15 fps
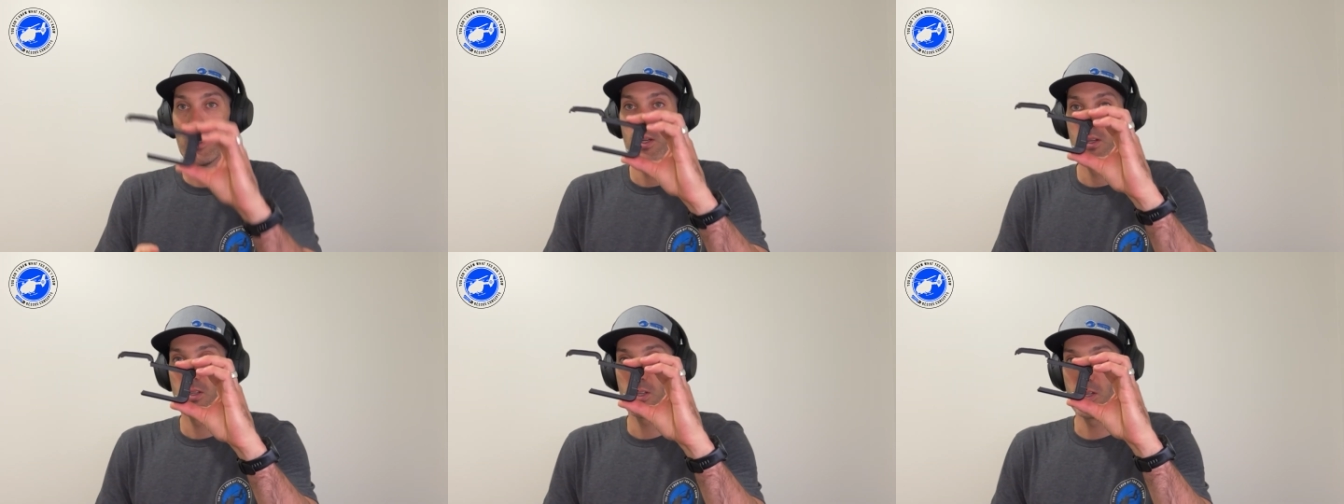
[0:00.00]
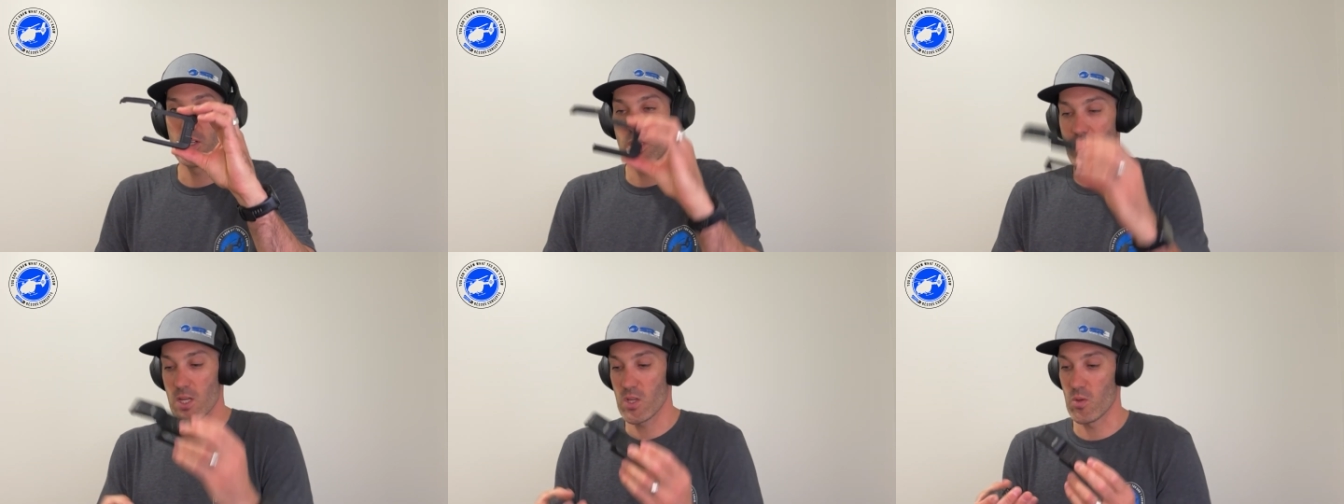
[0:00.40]
So you
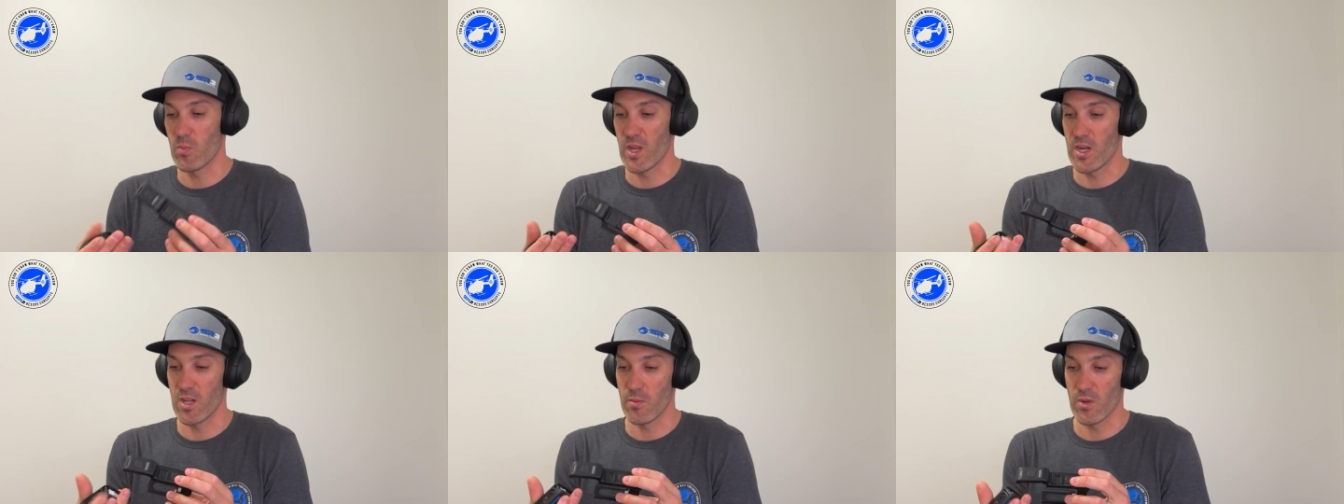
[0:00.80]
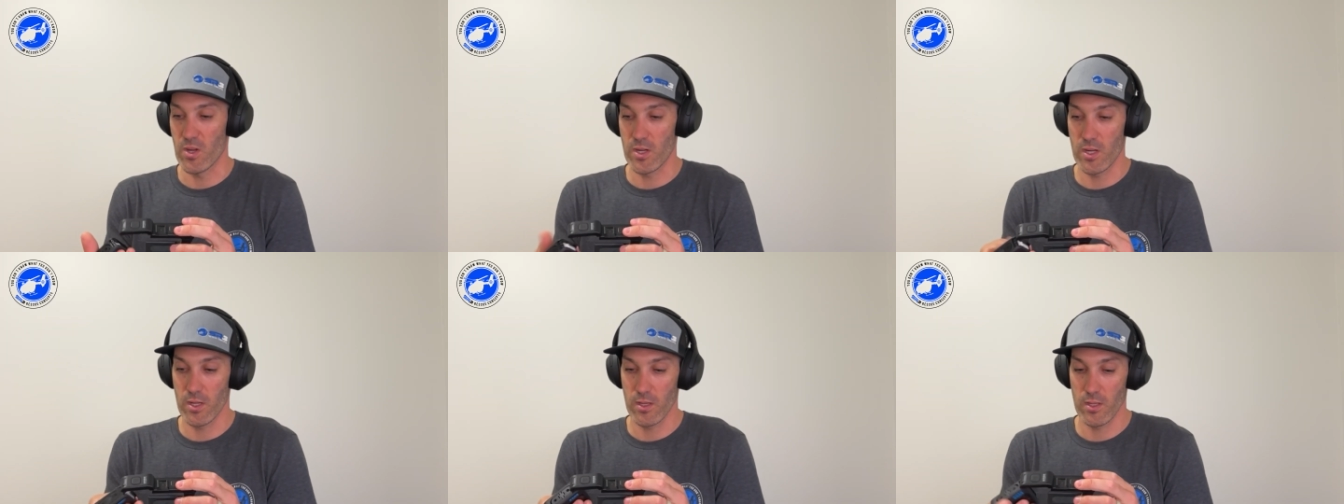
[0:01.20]
take your media mod
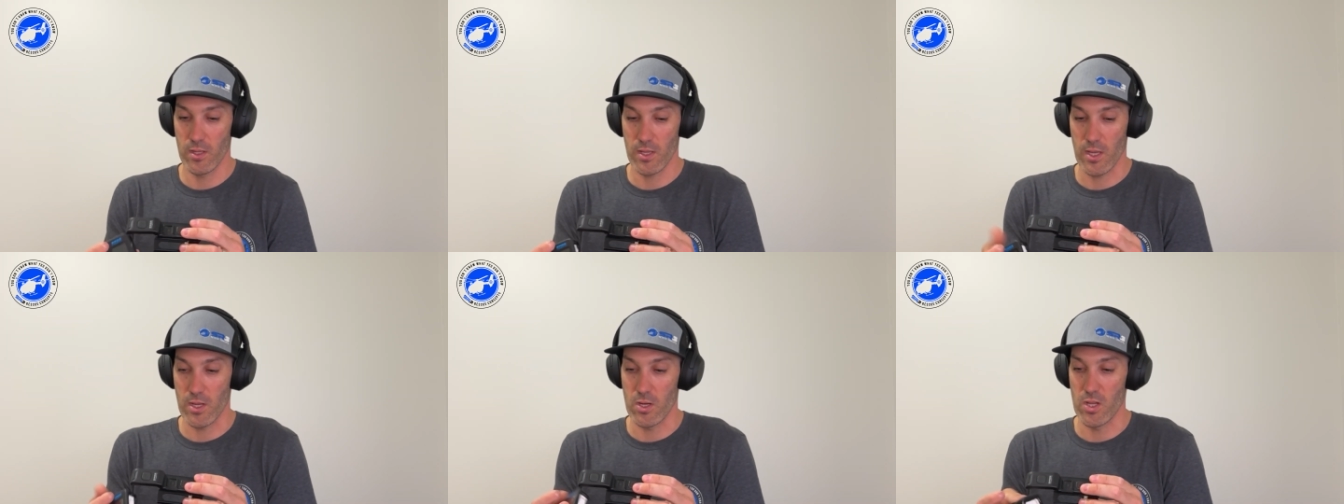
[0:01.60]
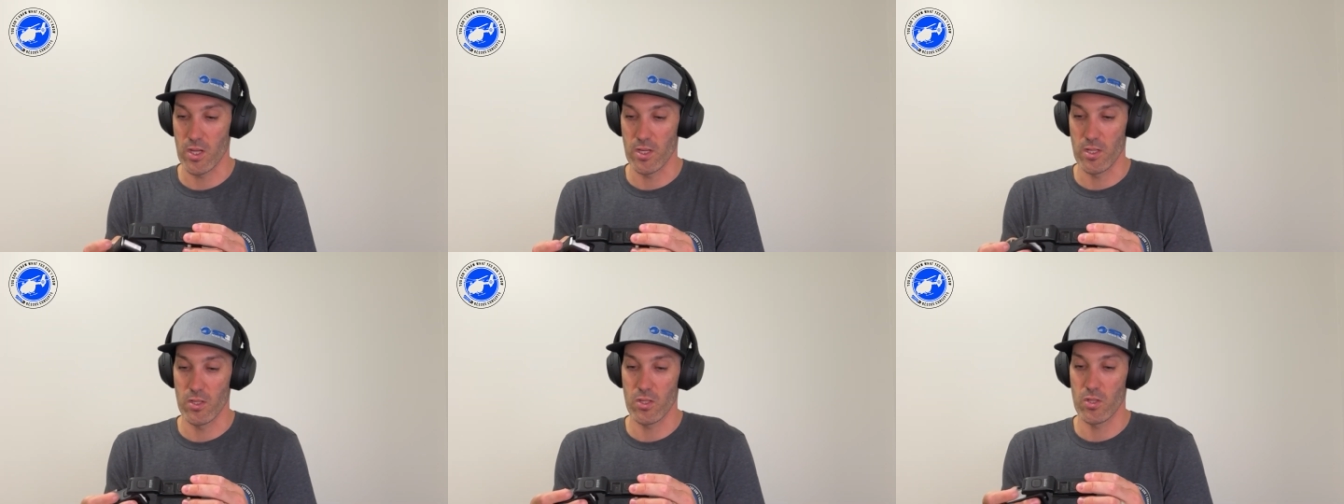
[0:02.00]
and you can
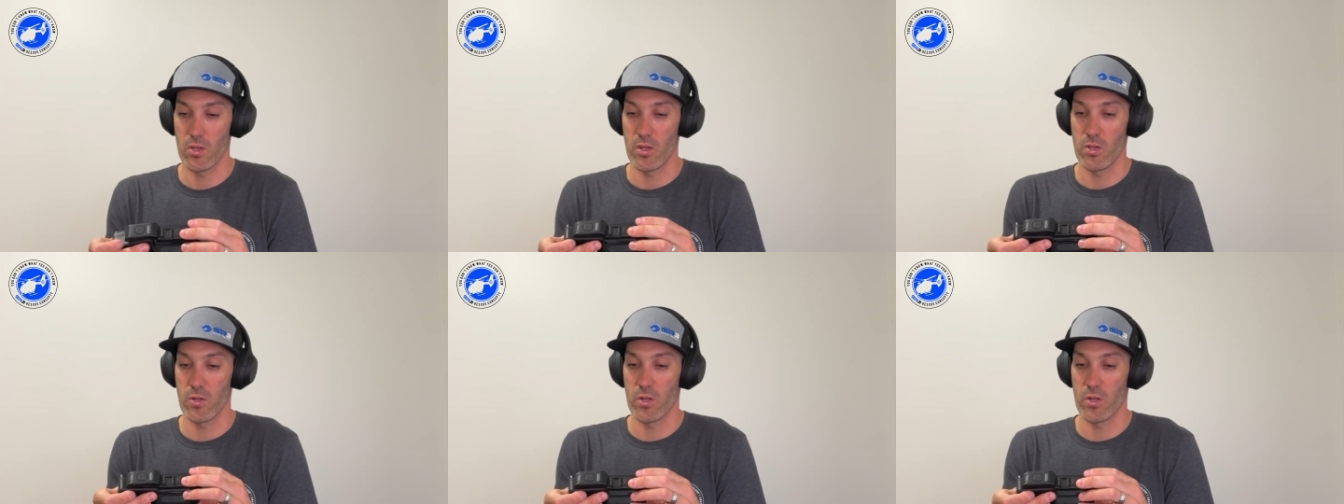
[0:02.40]
insert your